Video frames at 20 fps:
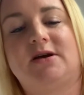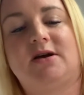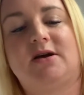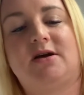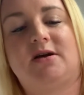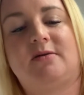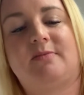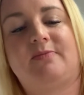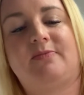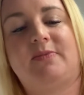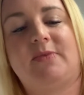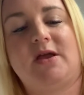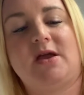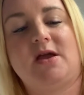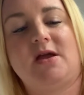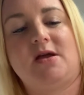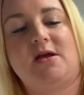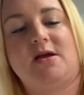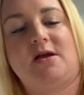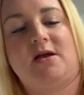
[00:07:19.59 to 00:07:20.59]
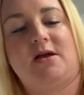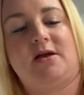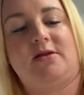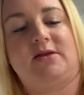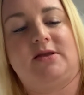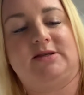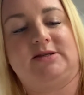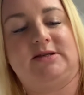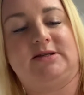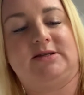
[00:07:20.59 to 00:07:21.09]
And
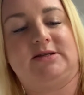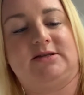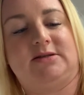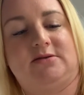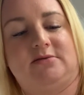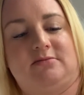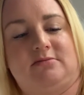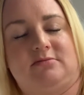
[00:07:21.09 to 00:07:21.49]
this